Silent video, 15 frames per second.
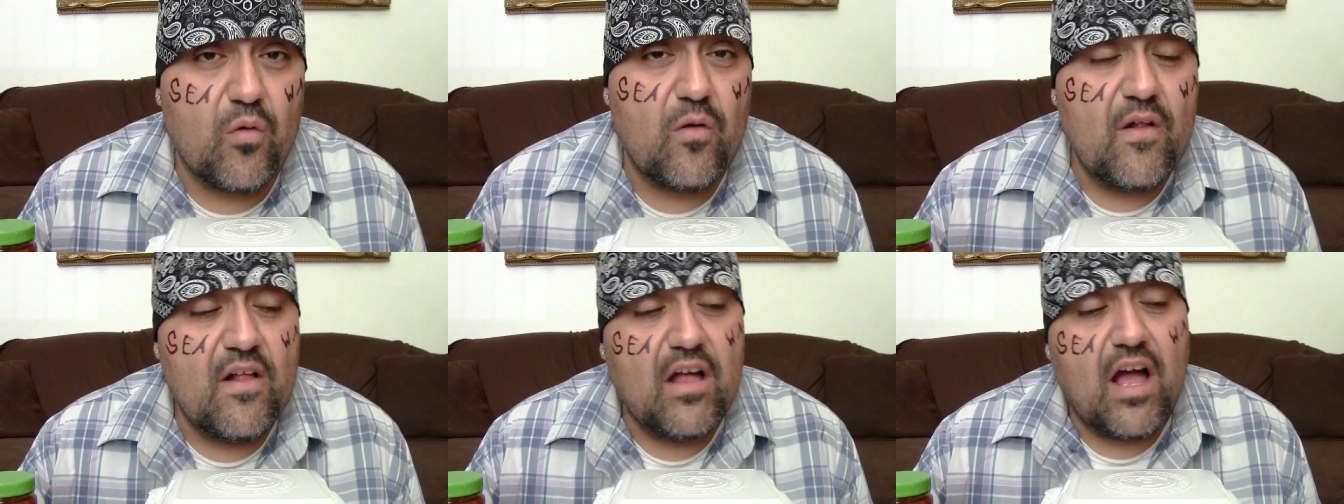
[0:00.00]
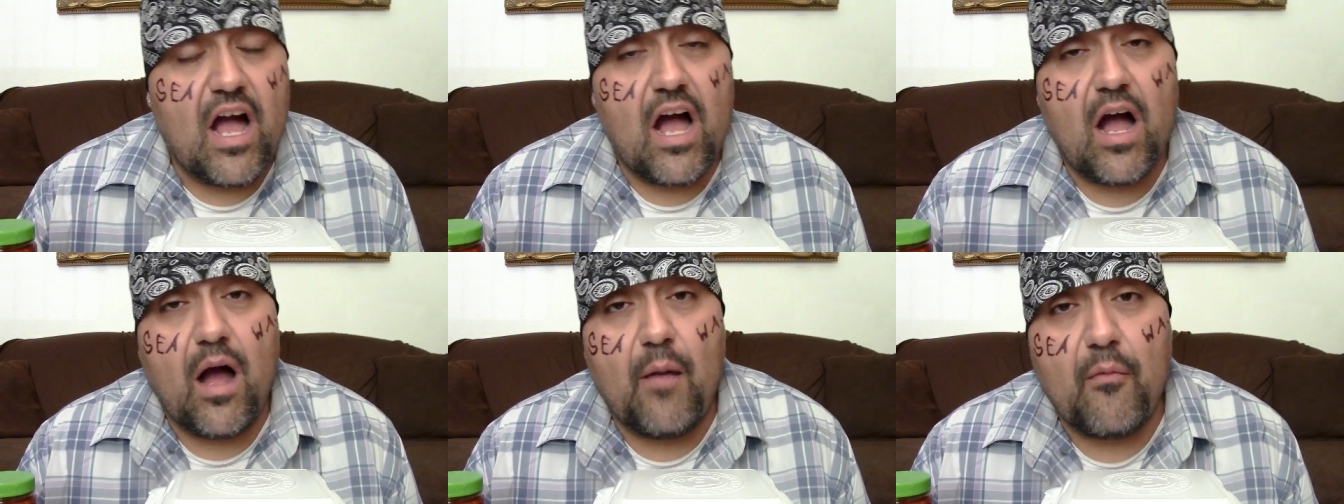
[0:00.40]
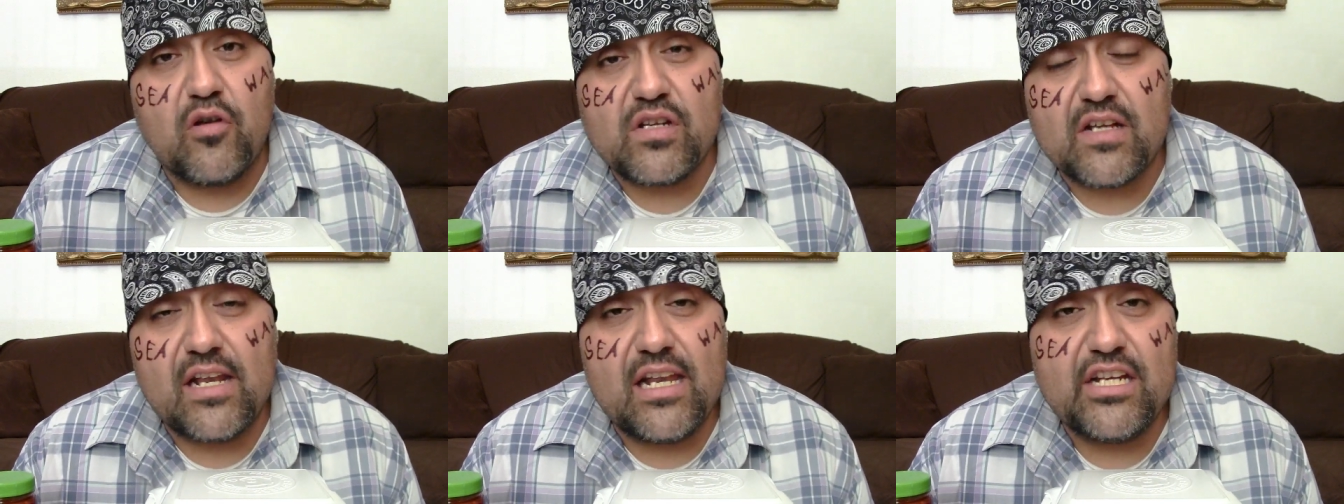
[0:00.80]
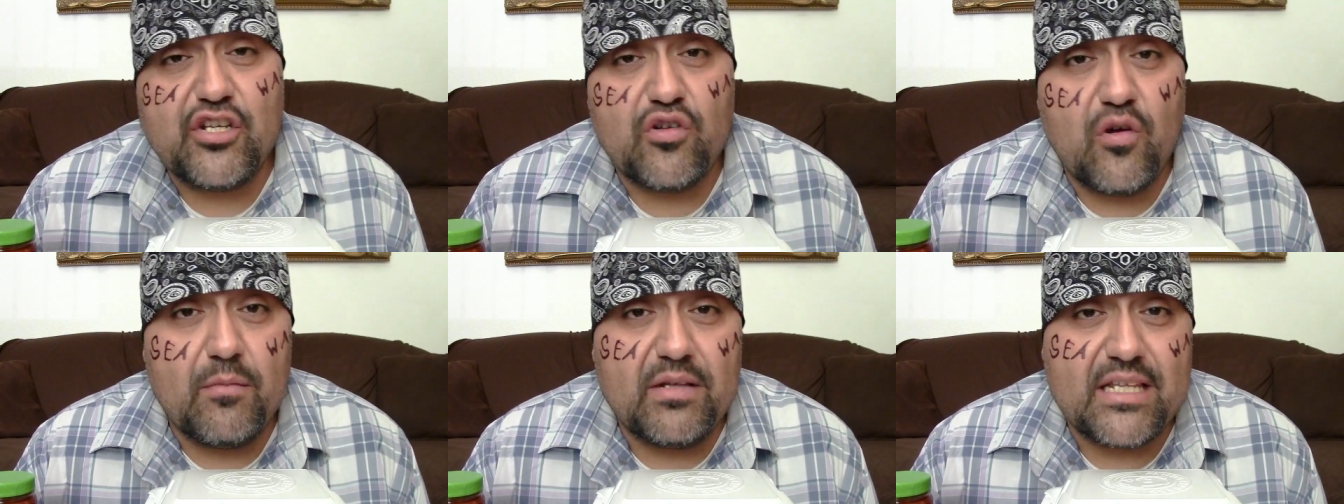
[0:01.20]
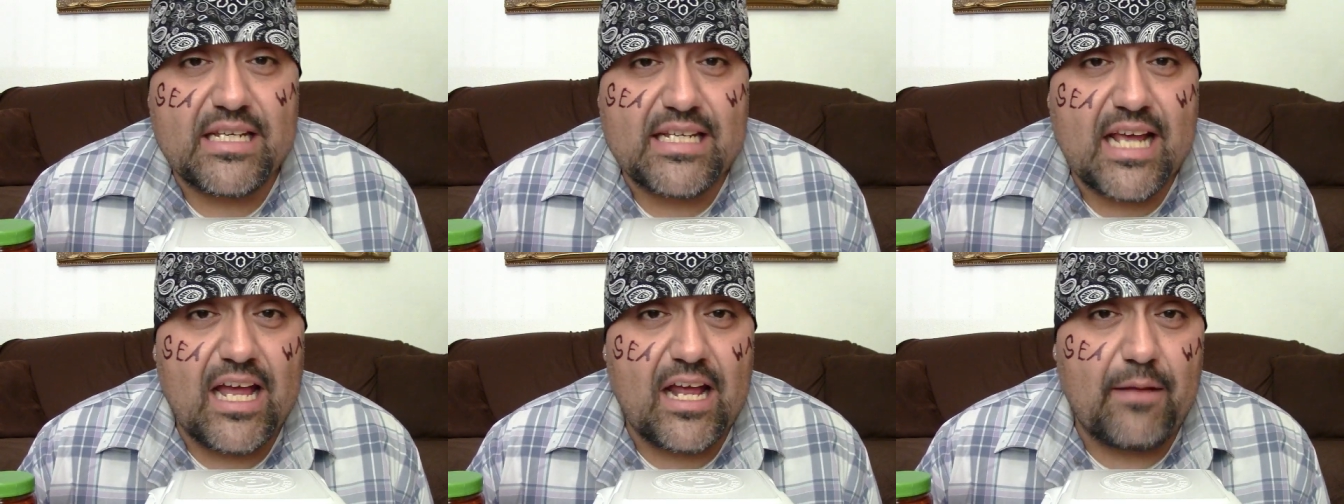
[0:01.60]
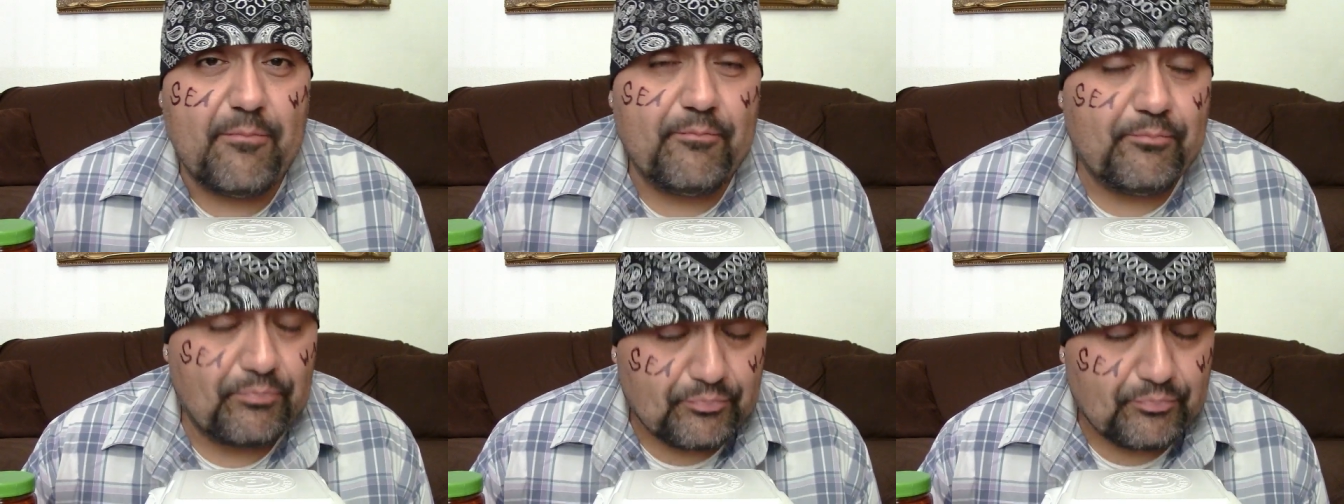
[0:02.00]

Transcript: Uh, I'm also going to let you know about the time